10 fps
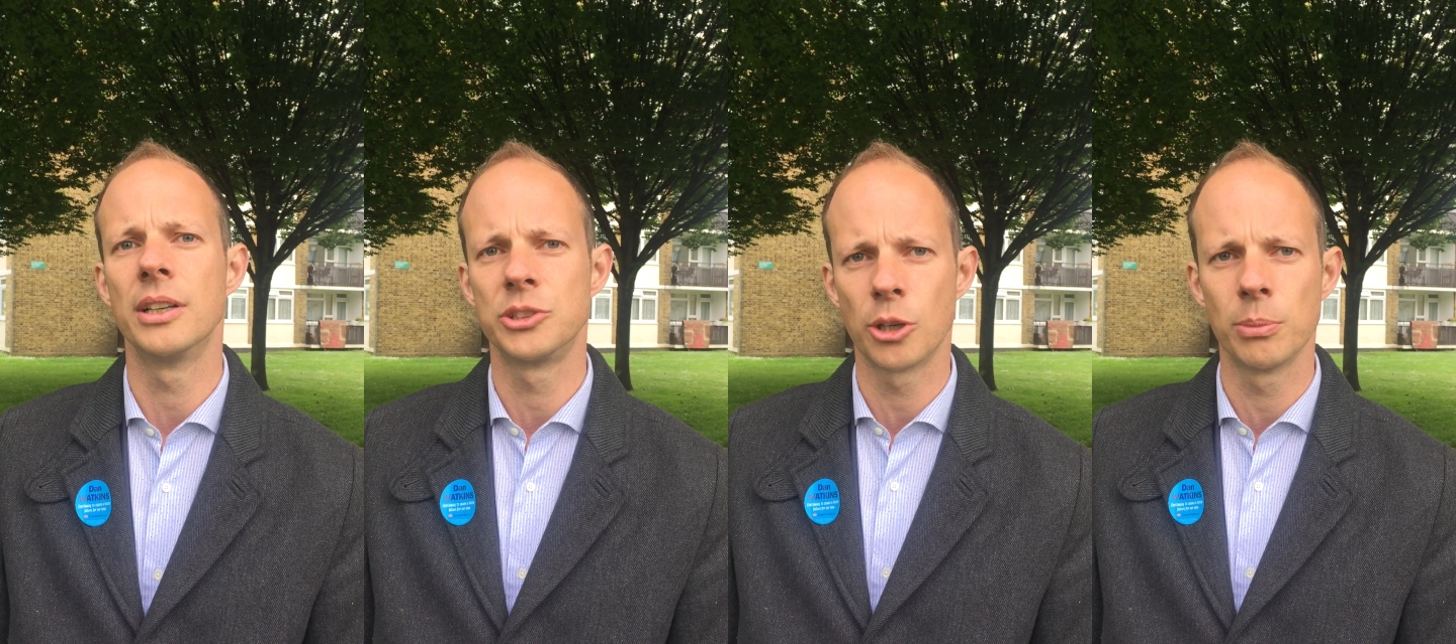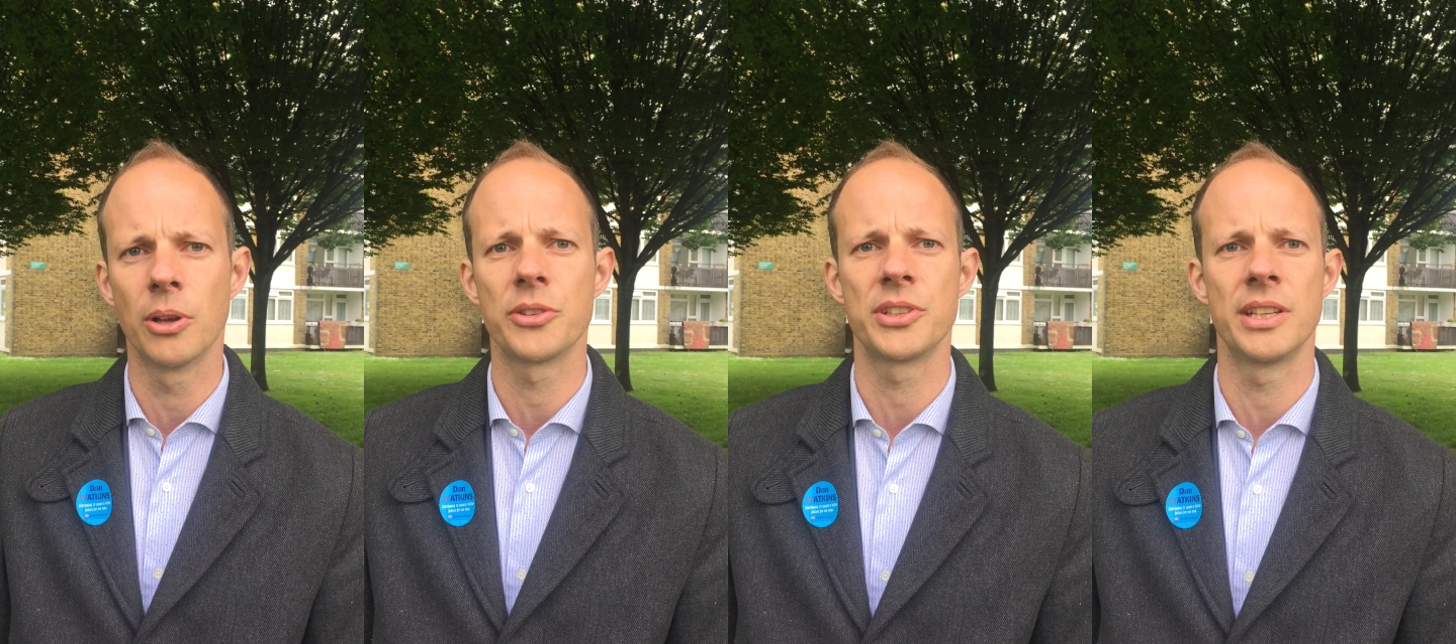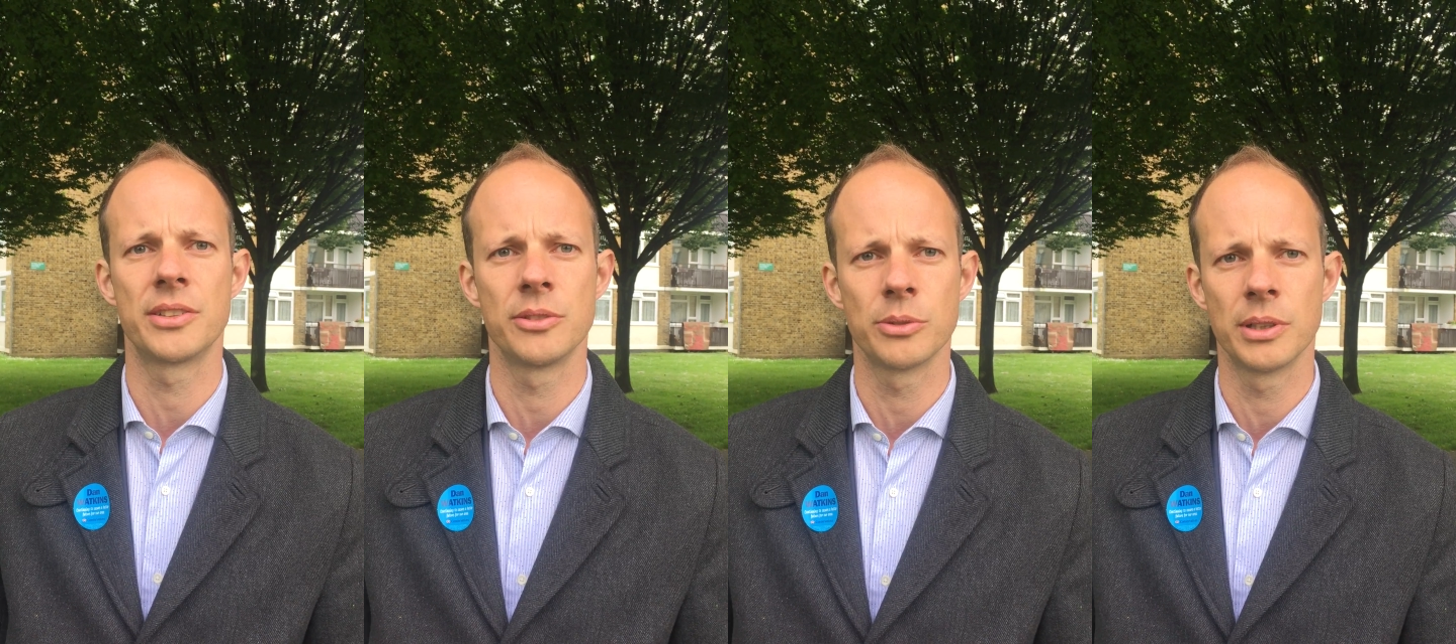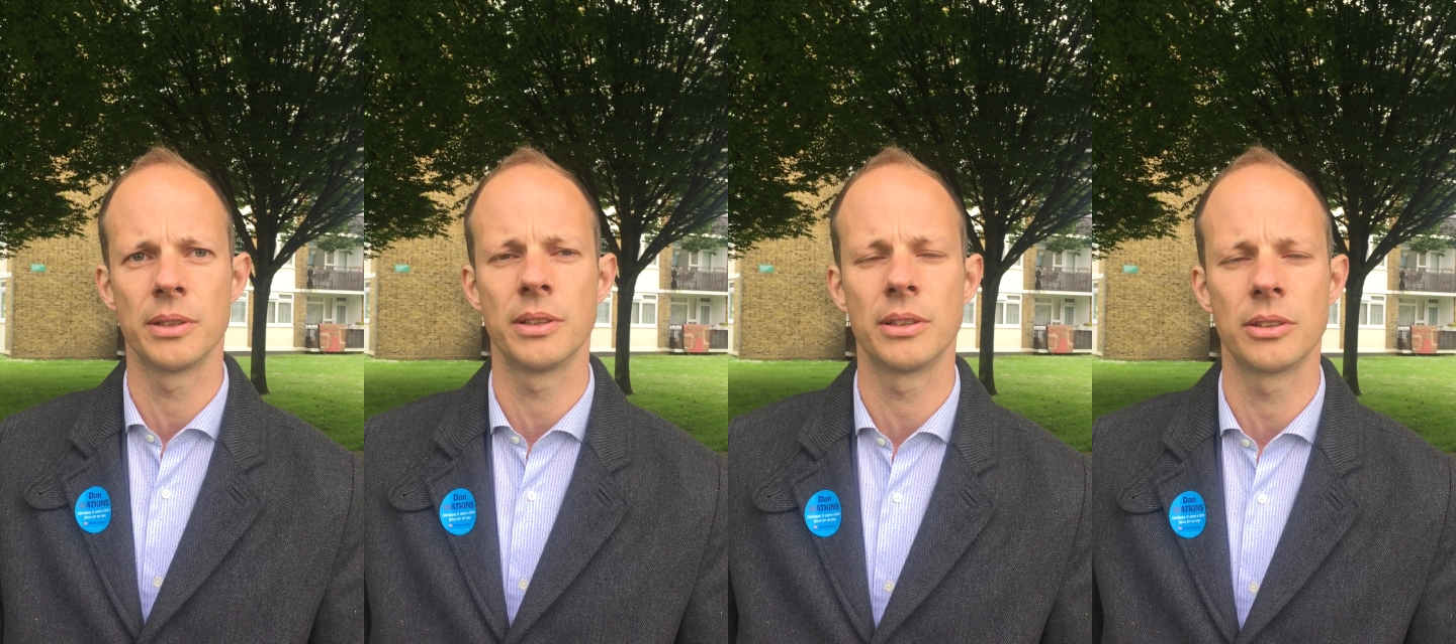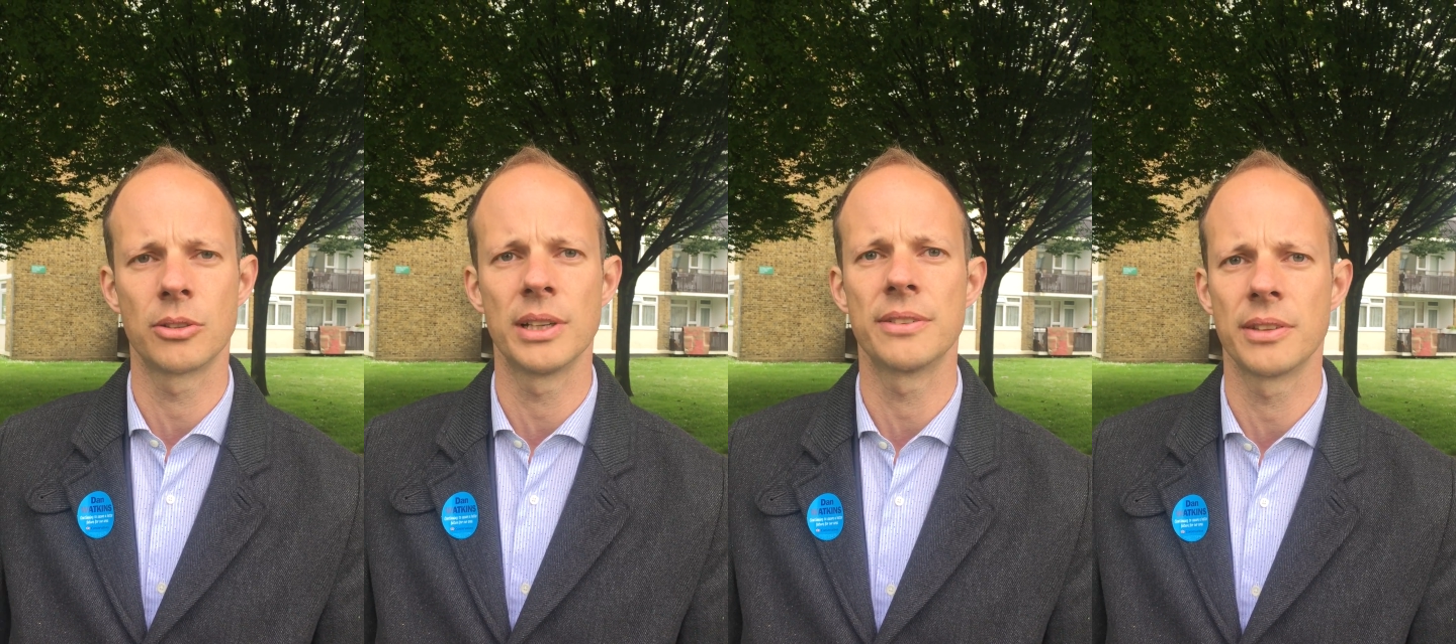job losses and all the
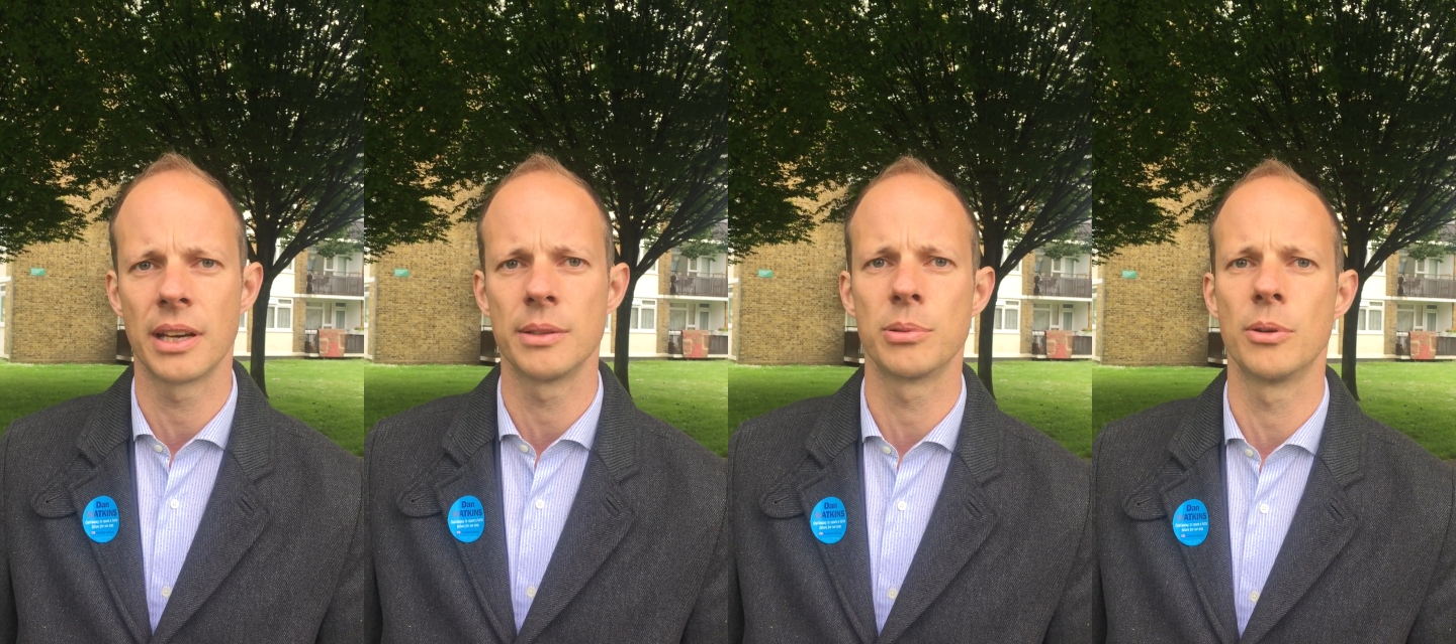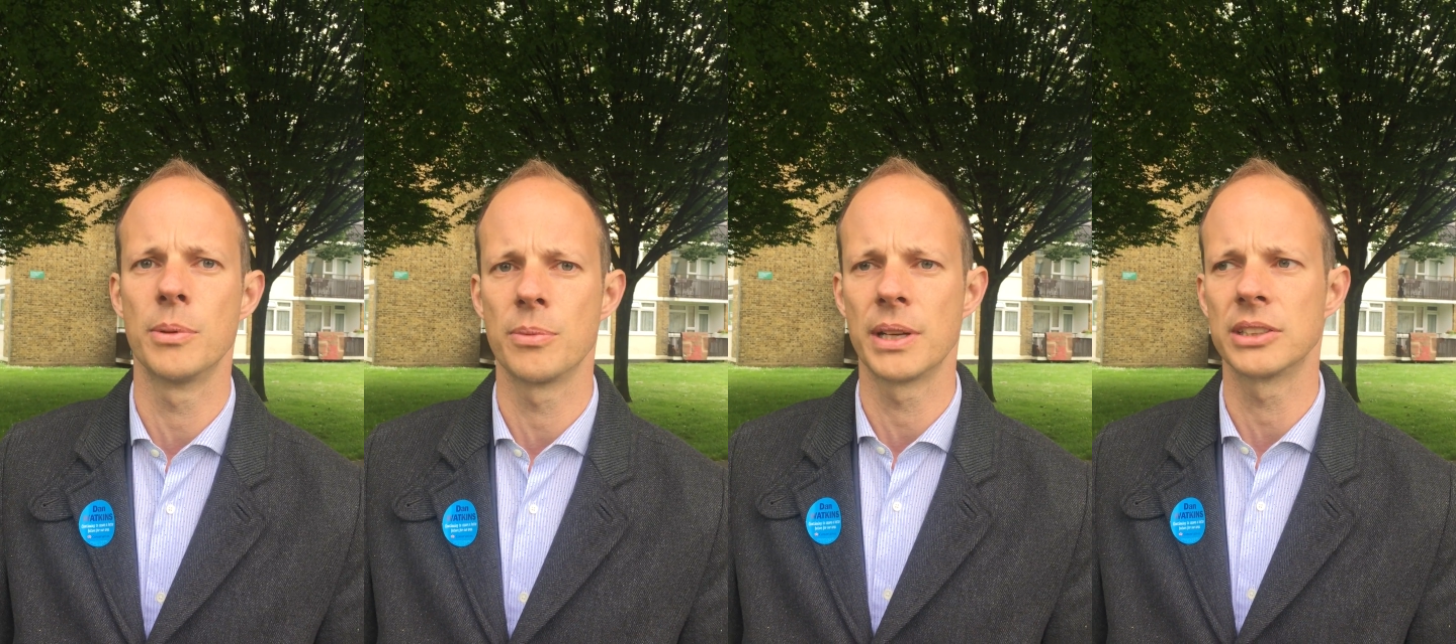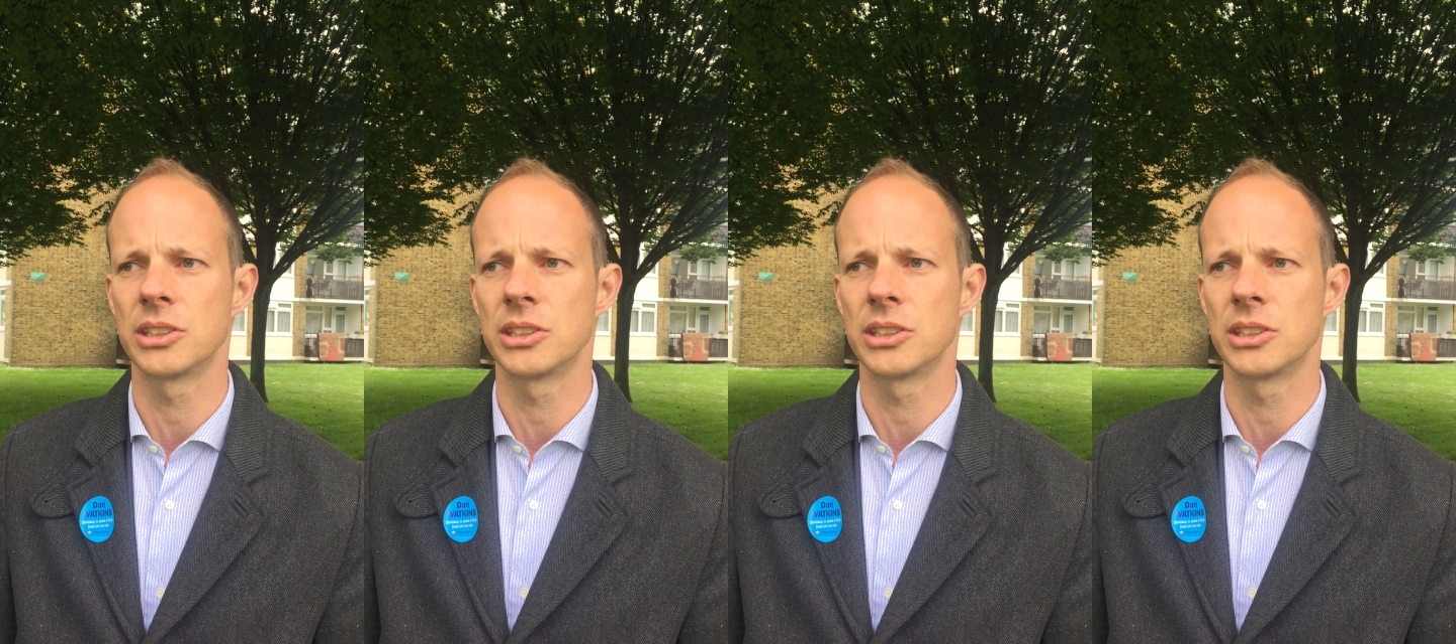grief that unemployment brings.